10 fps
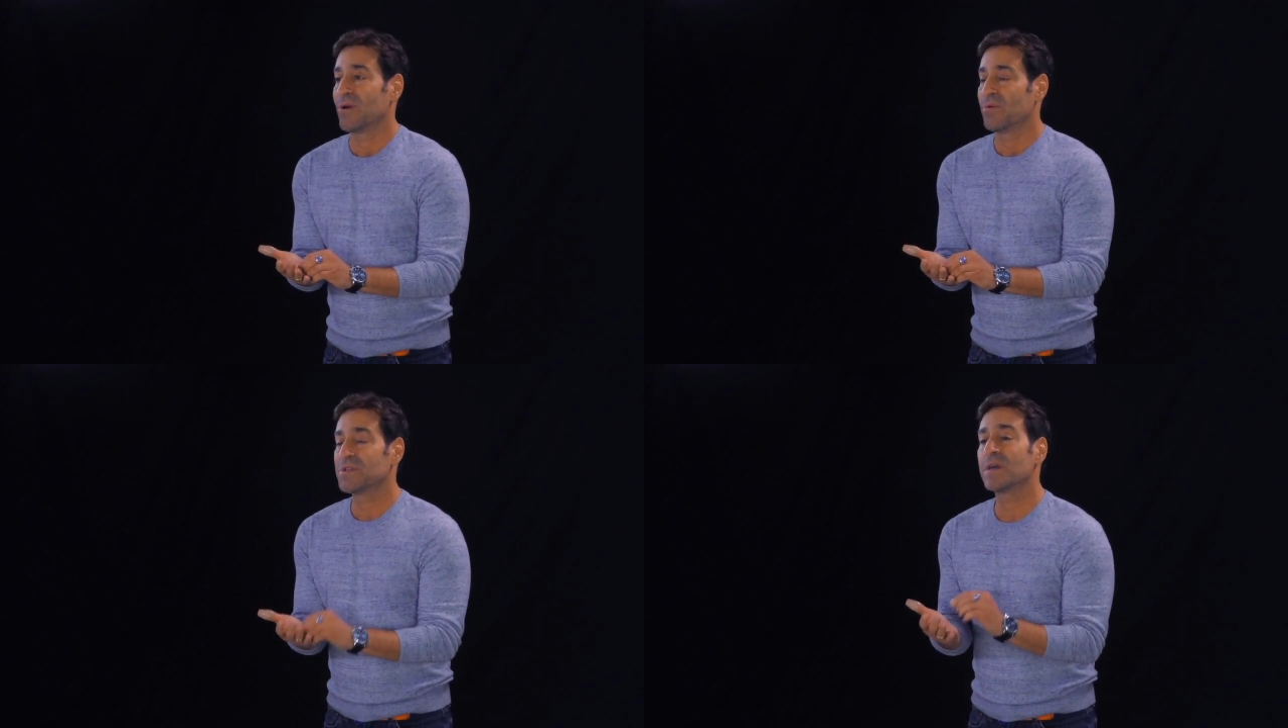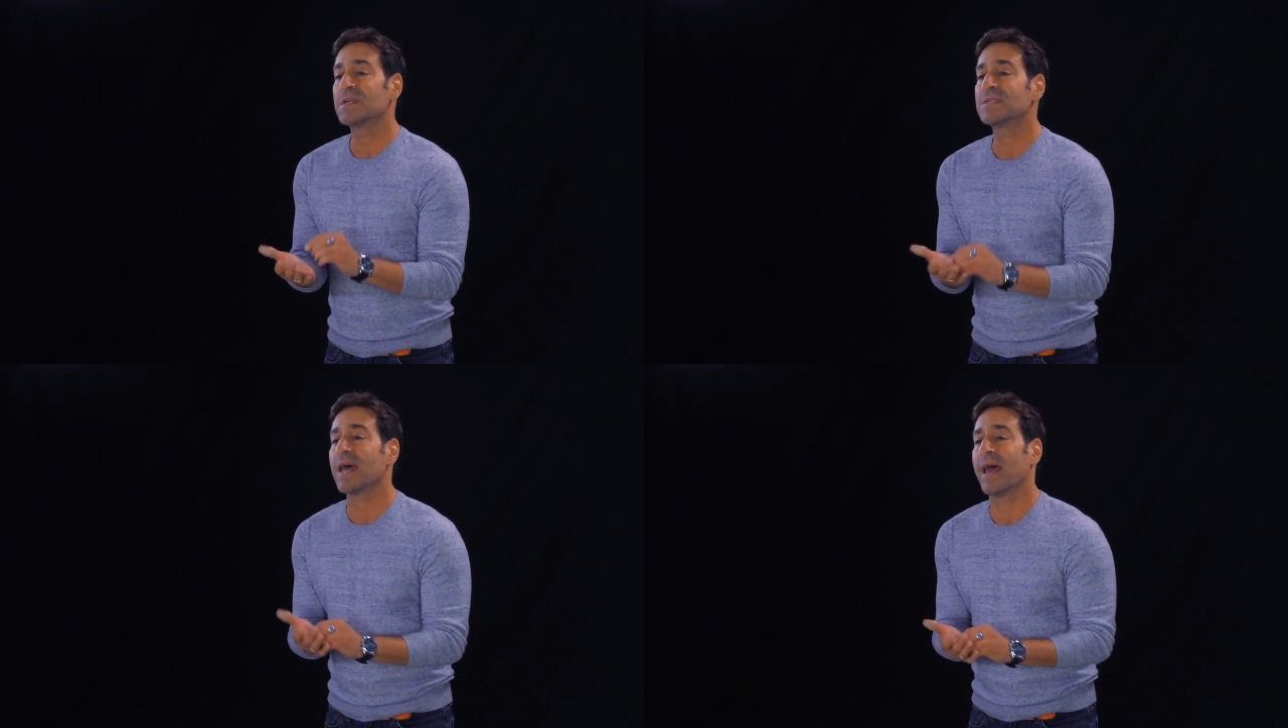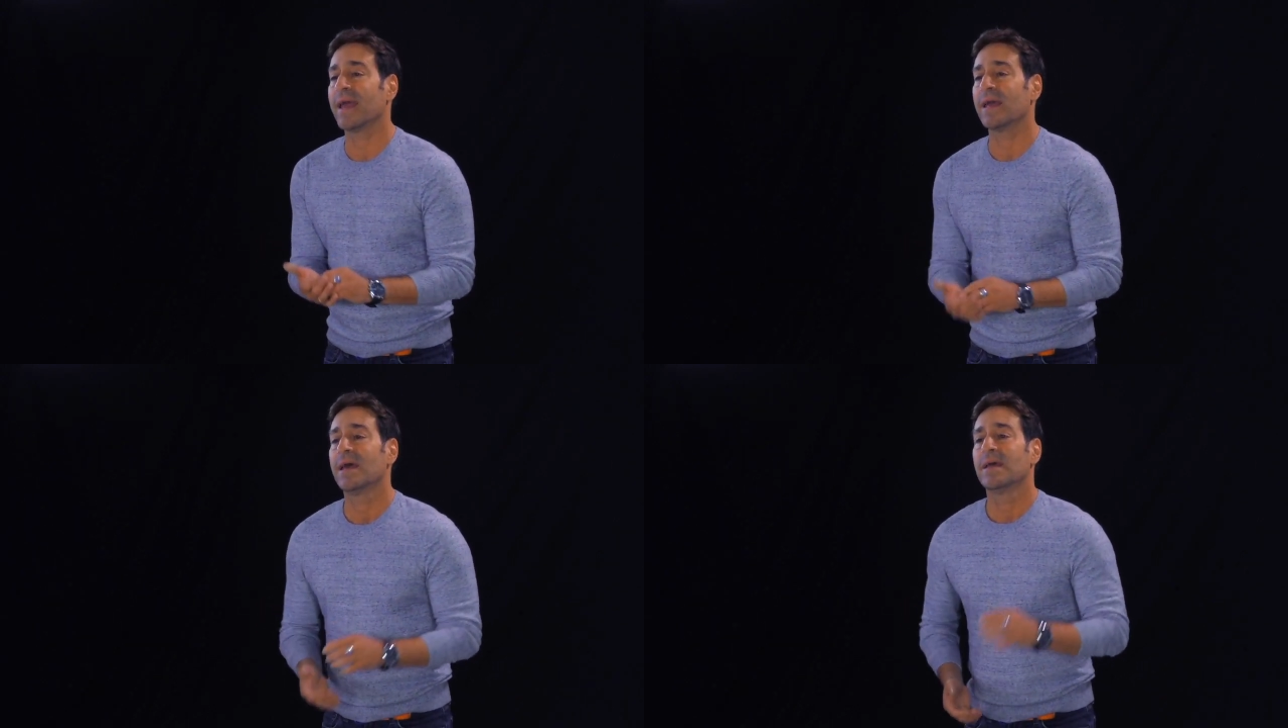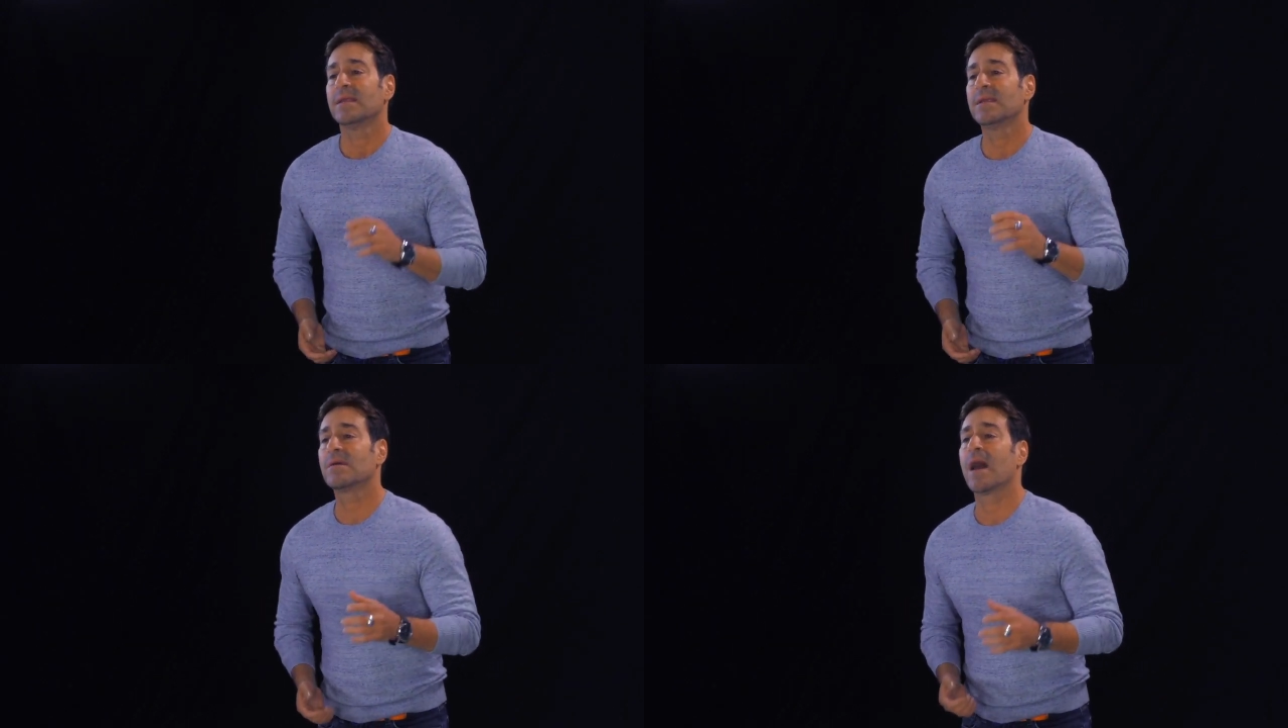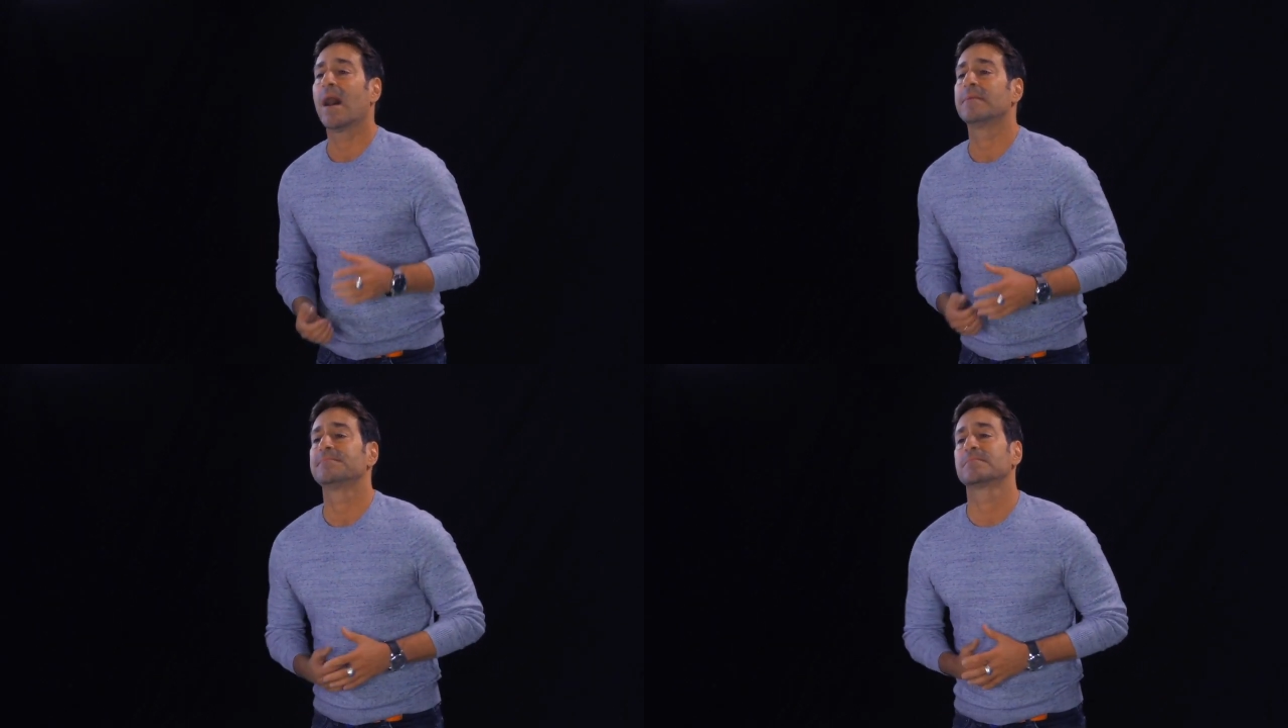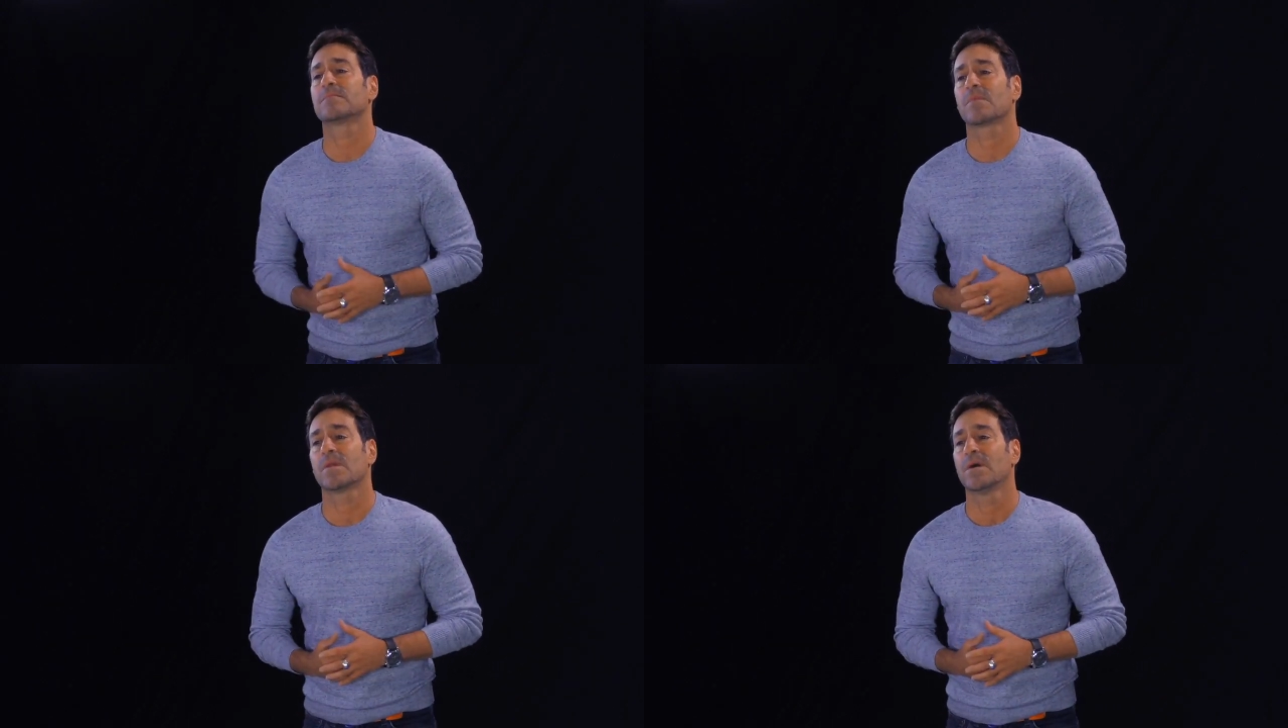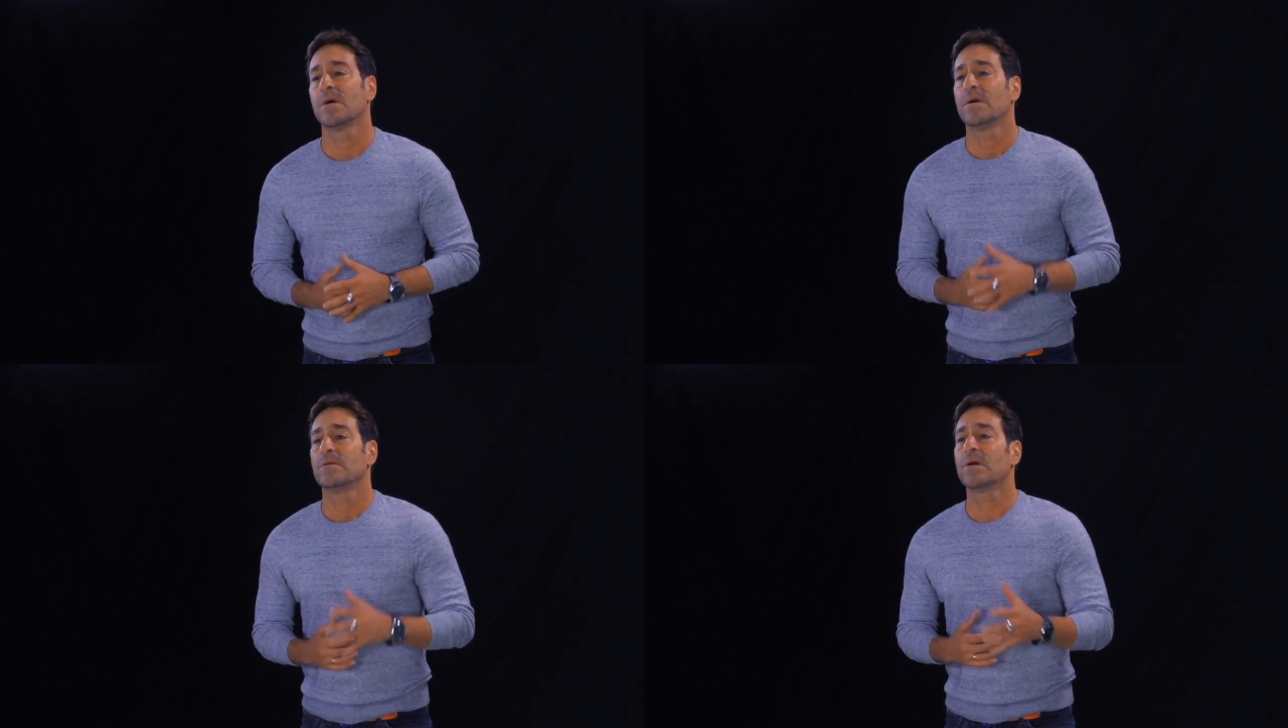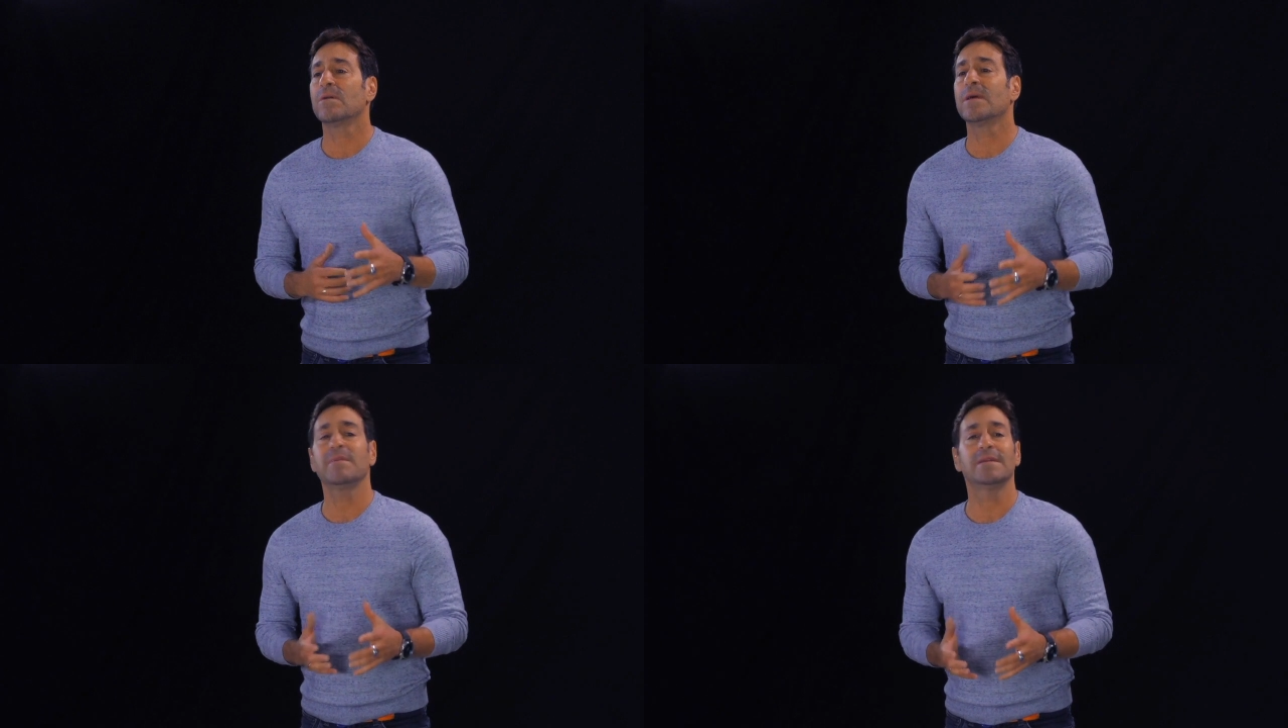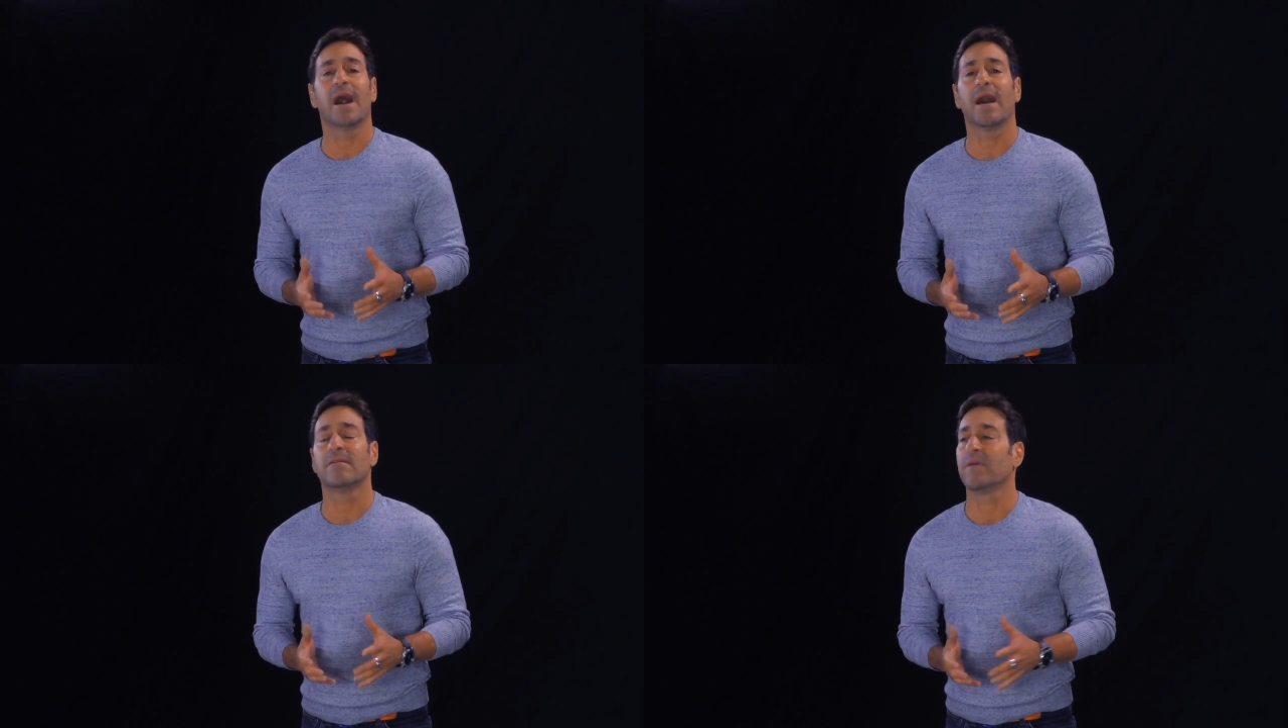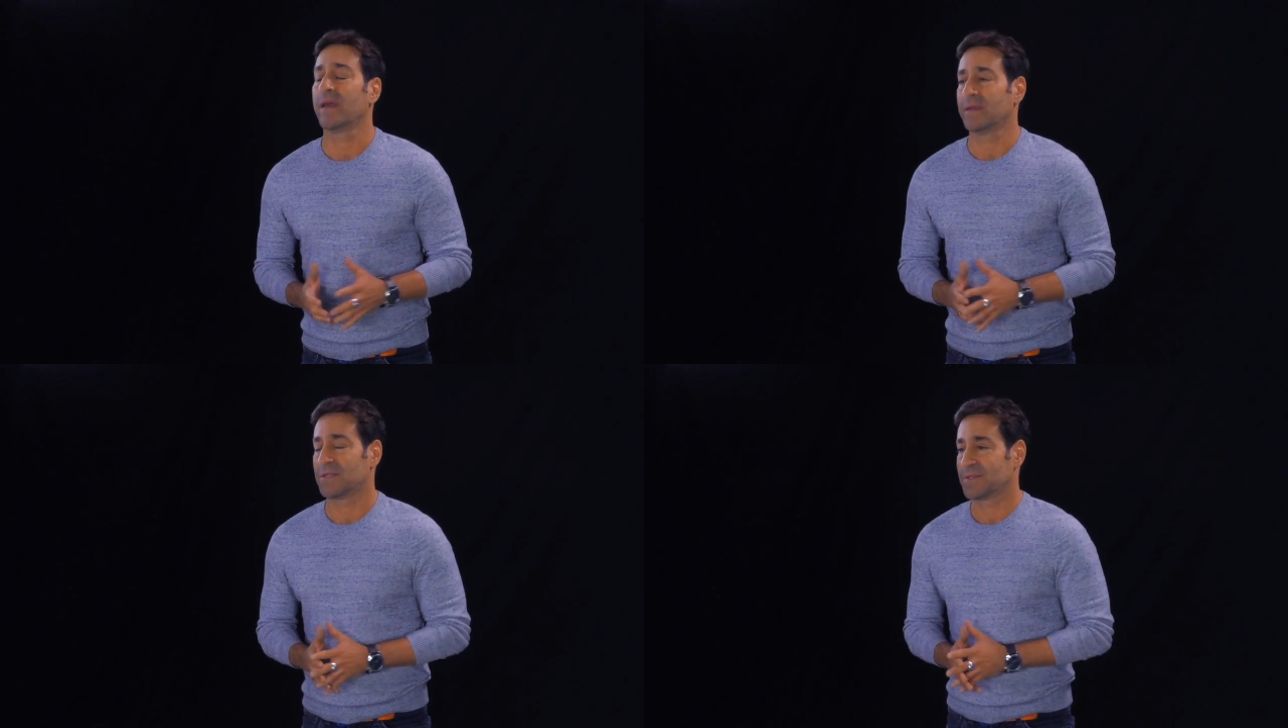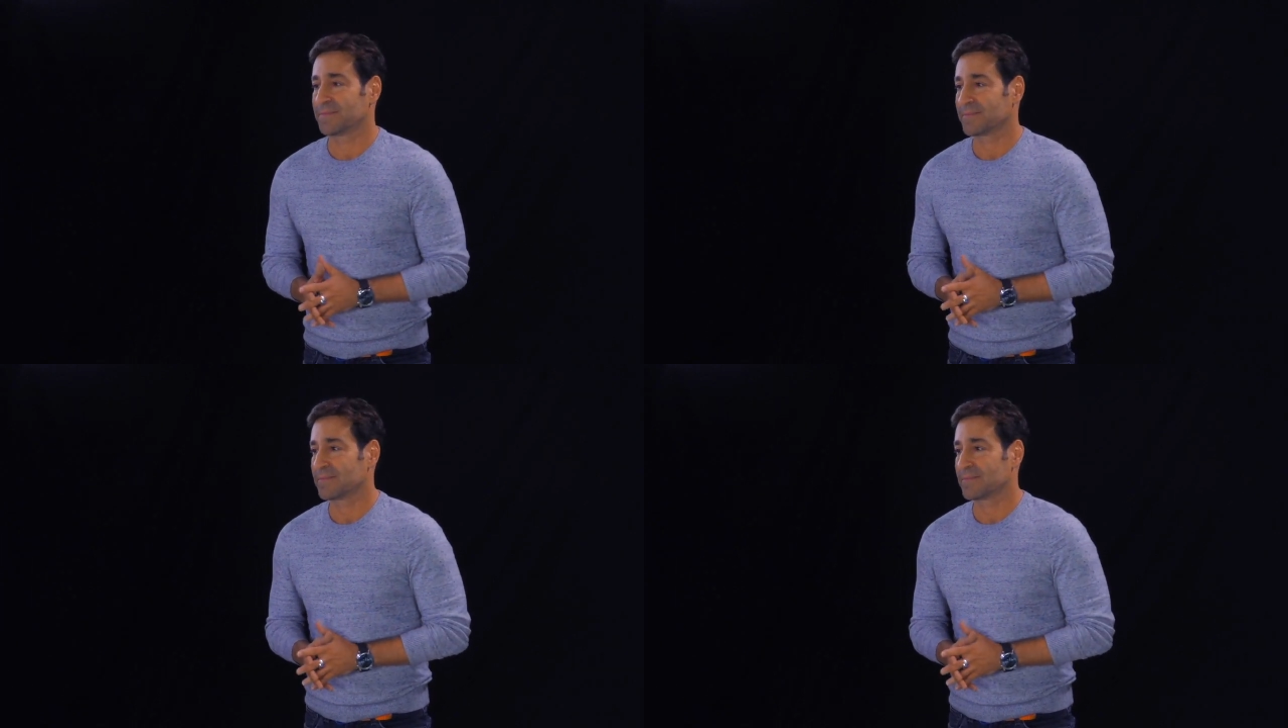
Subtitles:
was going to say, dear God, don't let me die of AIDS.